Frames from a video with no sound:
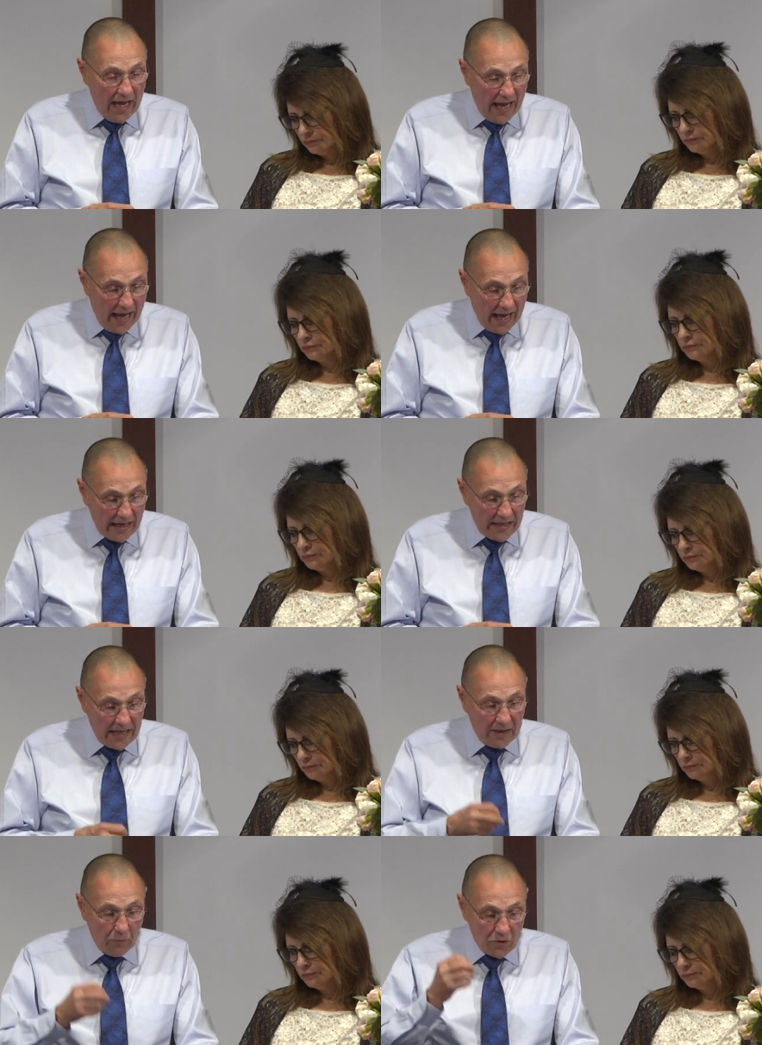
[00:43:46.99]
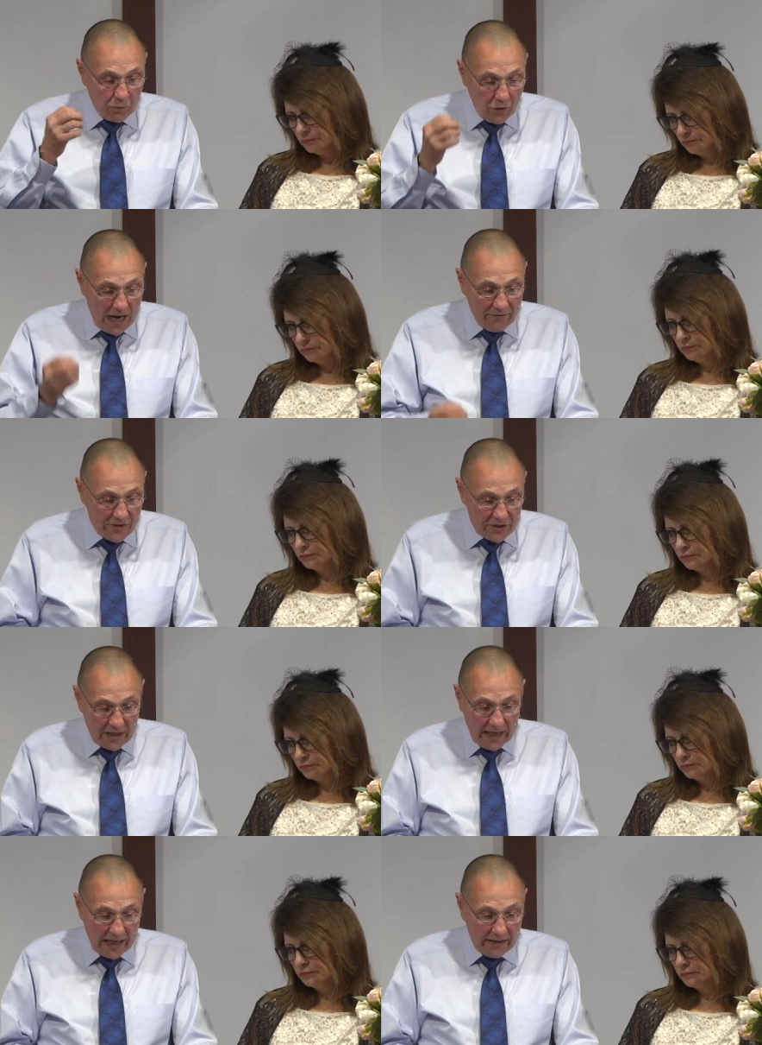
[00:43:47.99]
Speaker 1: and it was
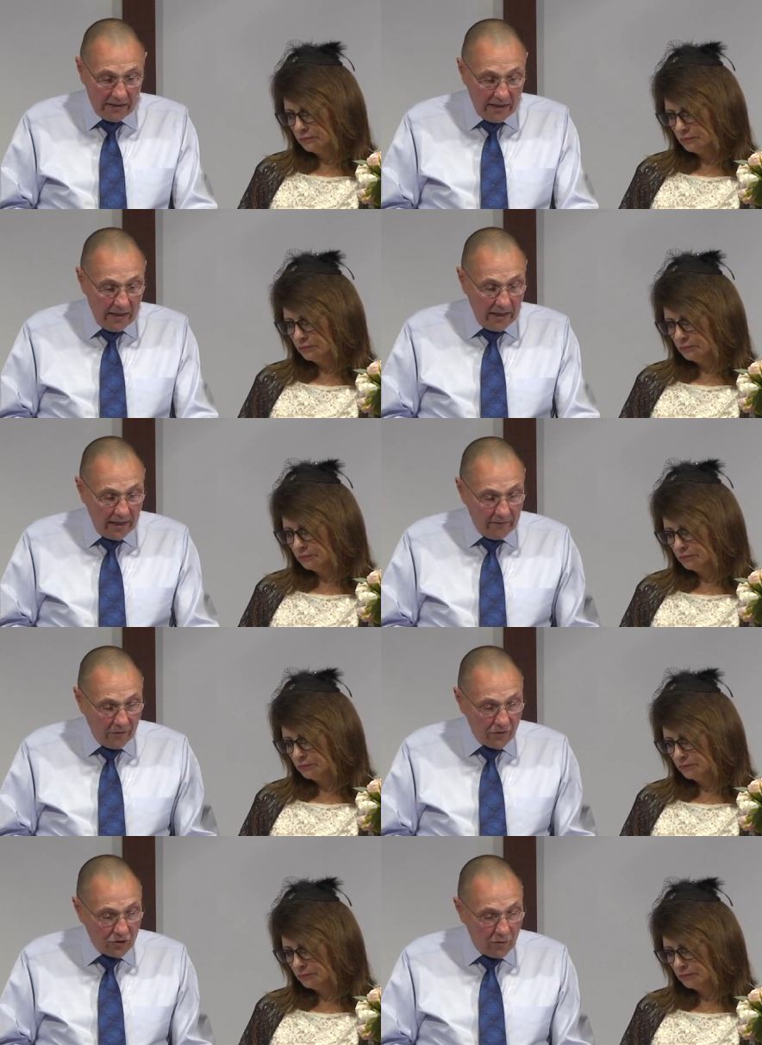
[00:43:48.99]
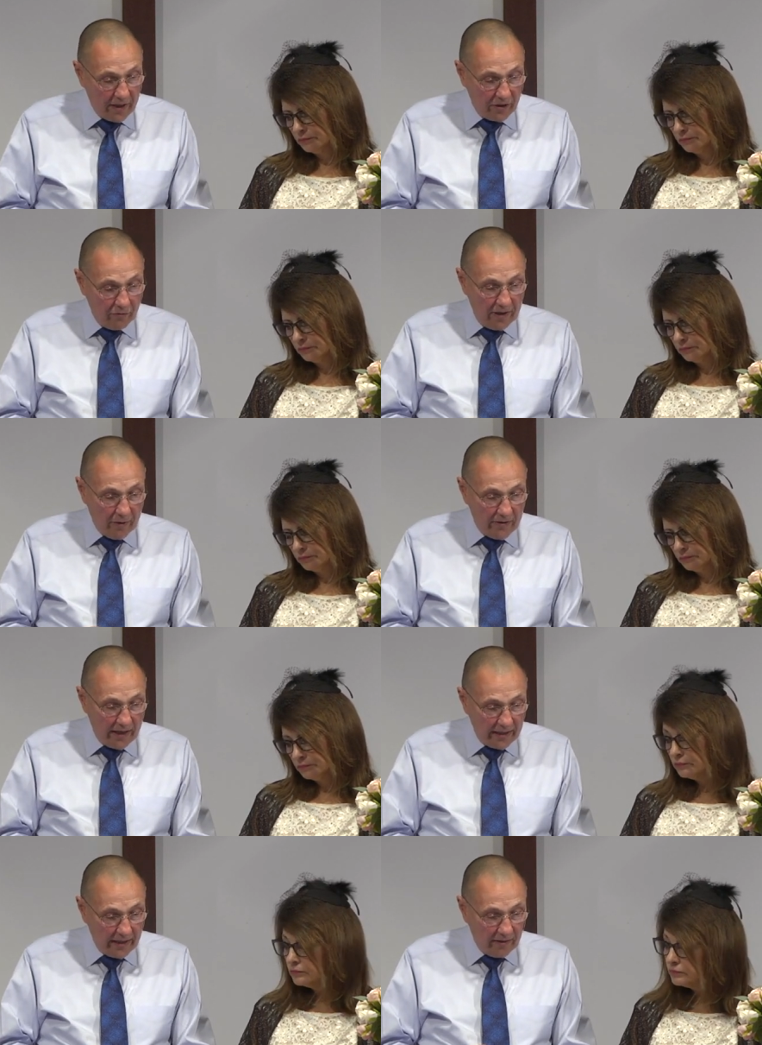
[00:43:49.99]
prophesied in verse 23 and read
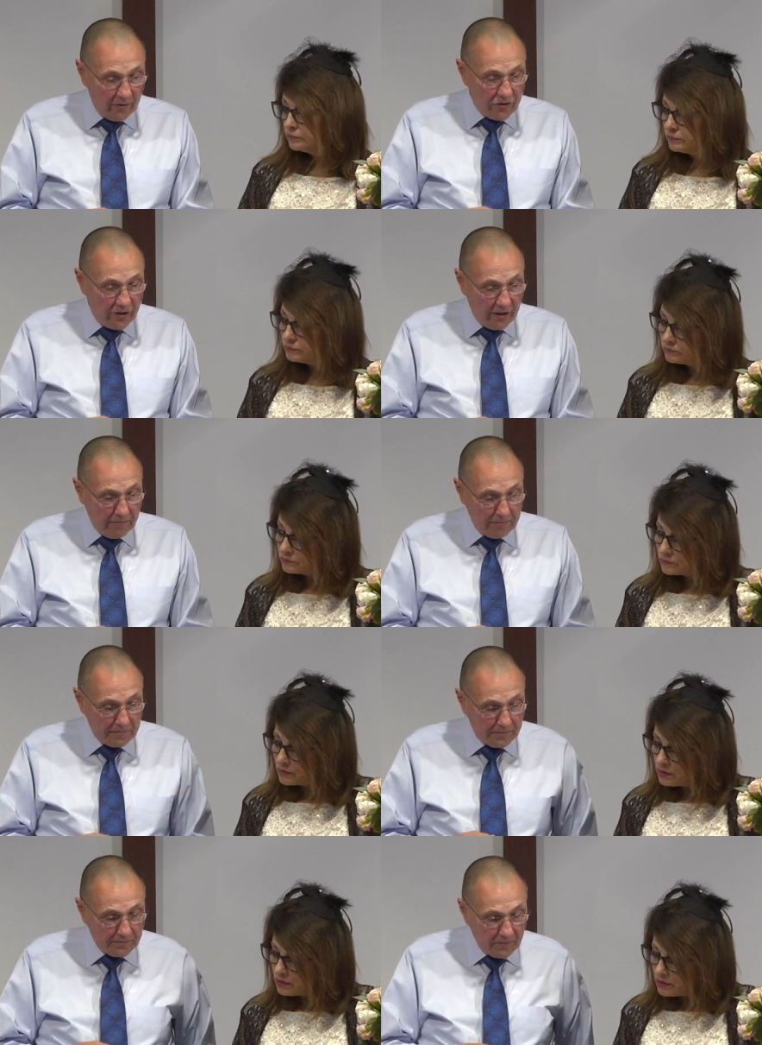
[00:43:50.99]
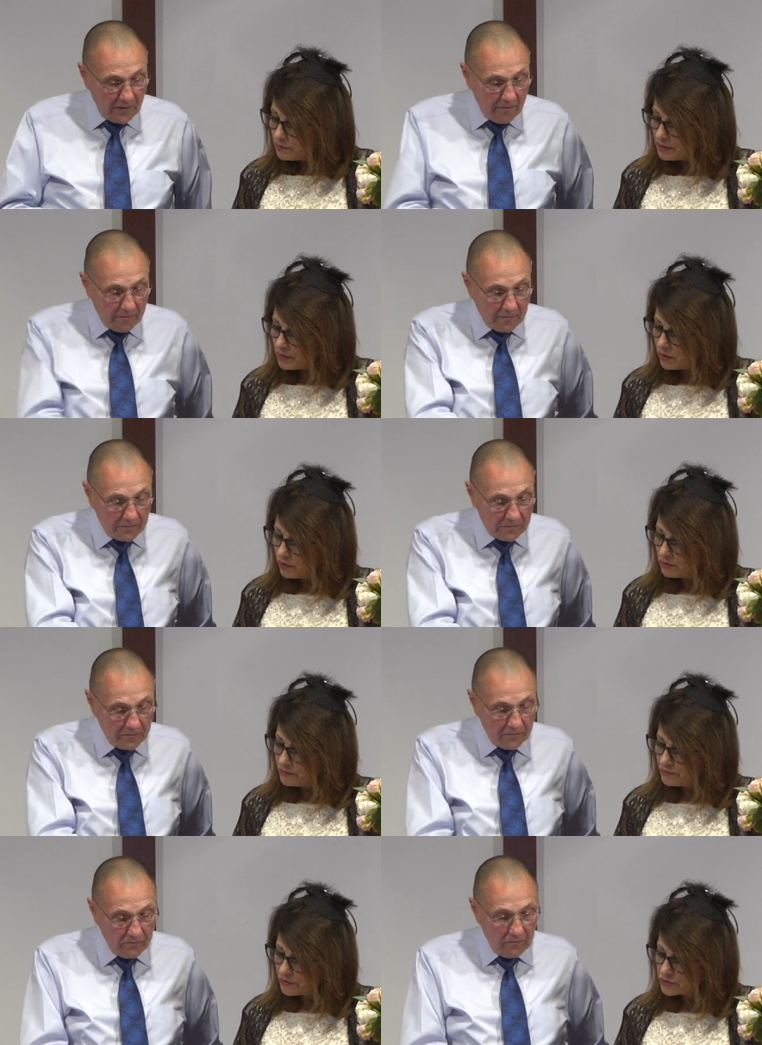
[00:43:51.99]
that again, would you, dare?
Speaker 2: Behold,
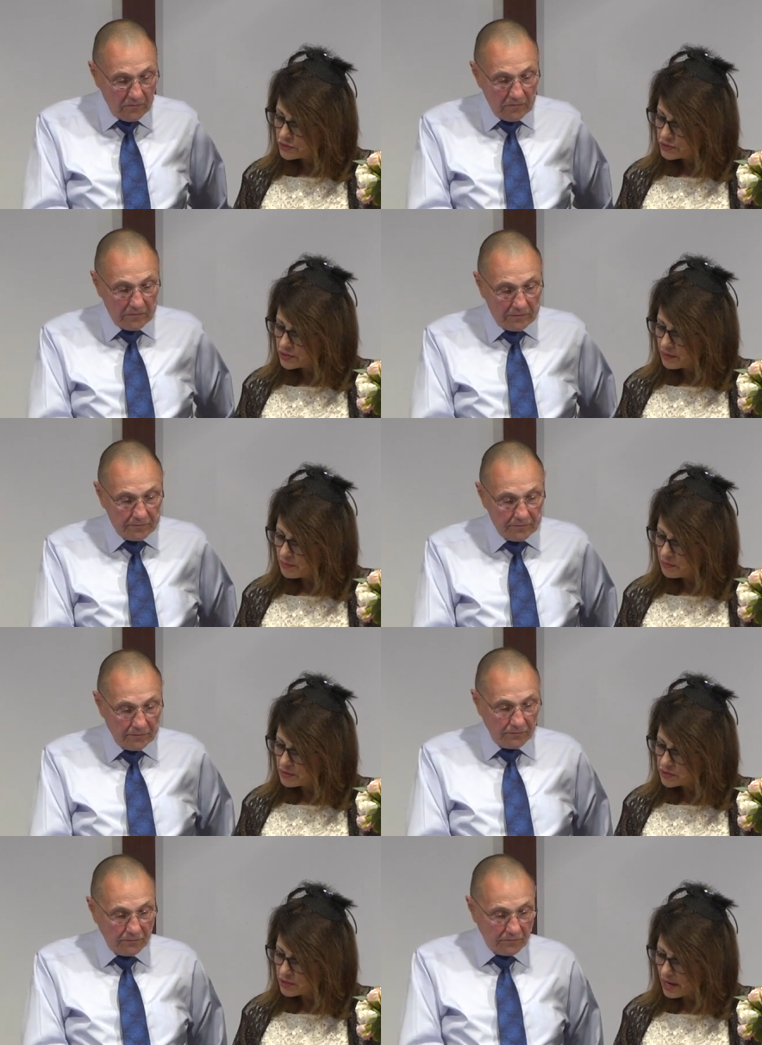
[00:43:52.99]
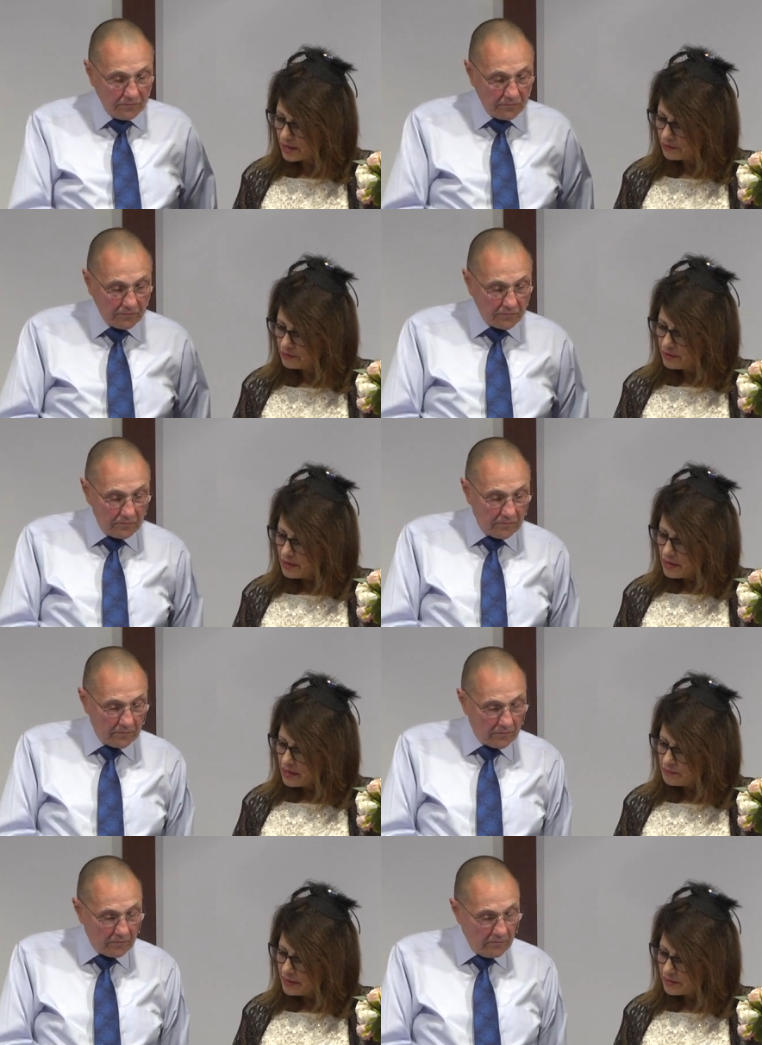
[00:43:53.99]
the virgin shall be with child
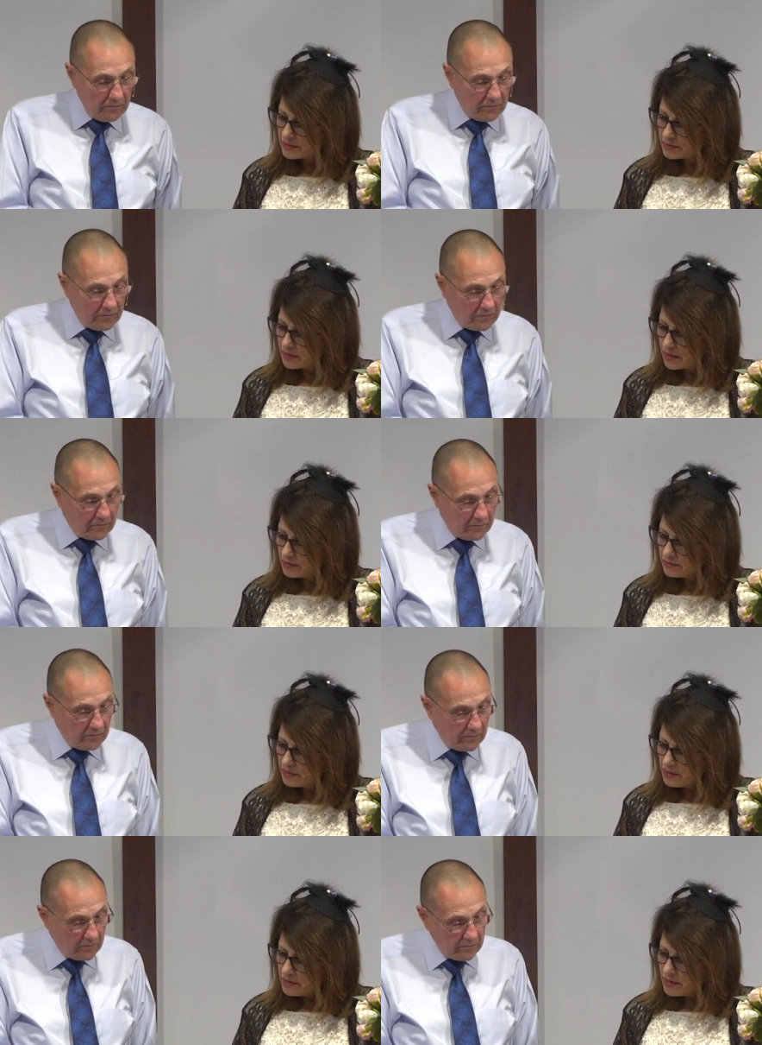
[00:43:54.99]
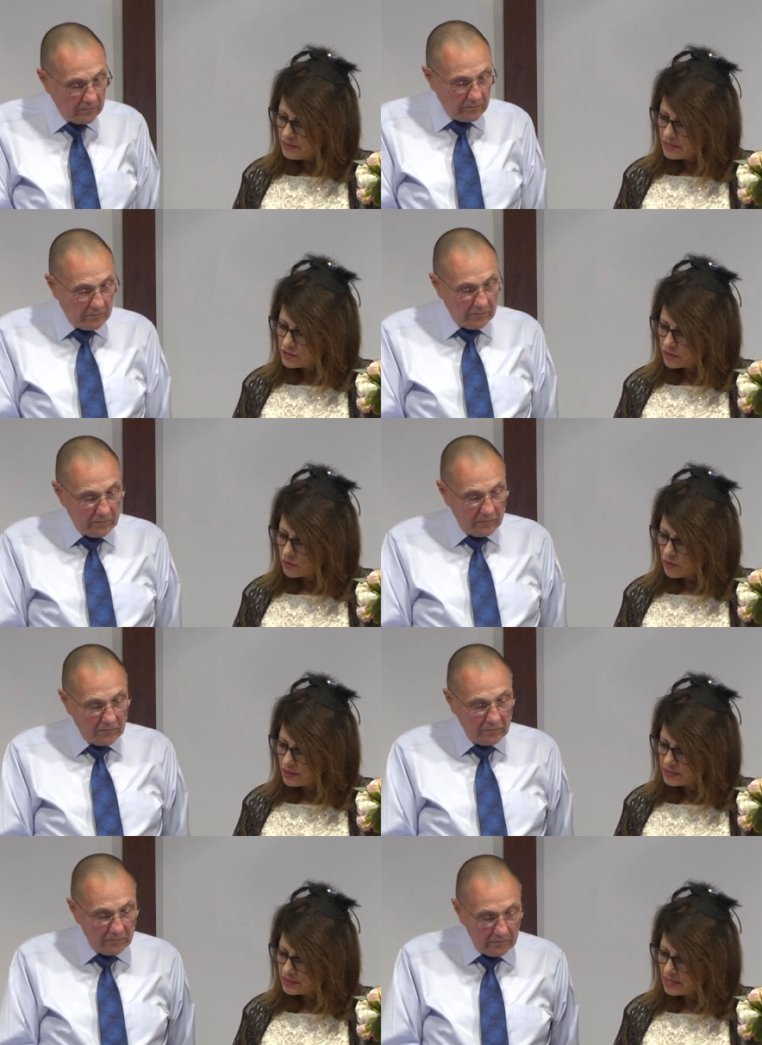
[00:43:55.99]
and bear a son, and they shall call
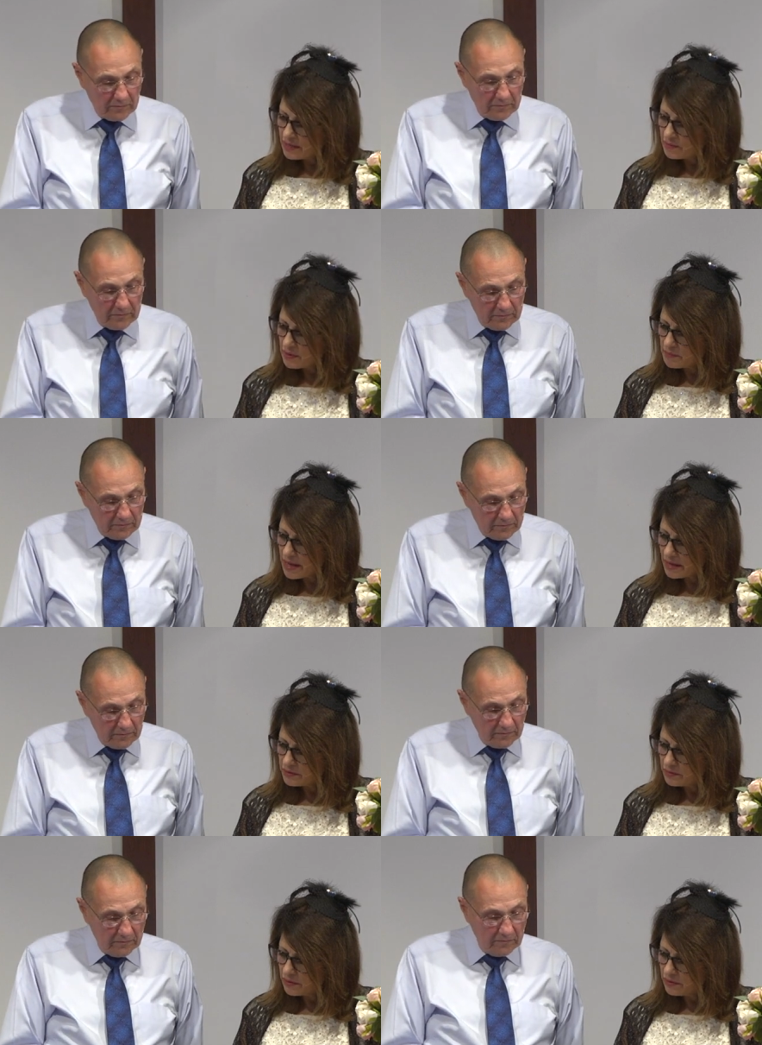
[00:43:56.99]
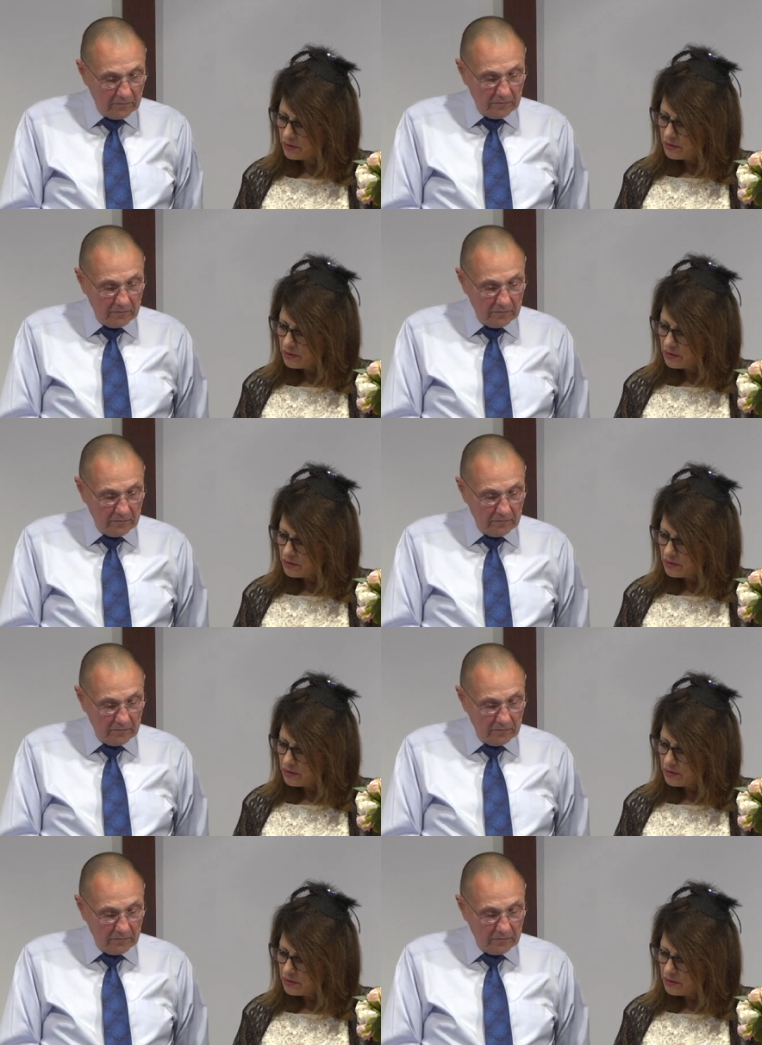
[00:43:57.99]
his name Emmanuel,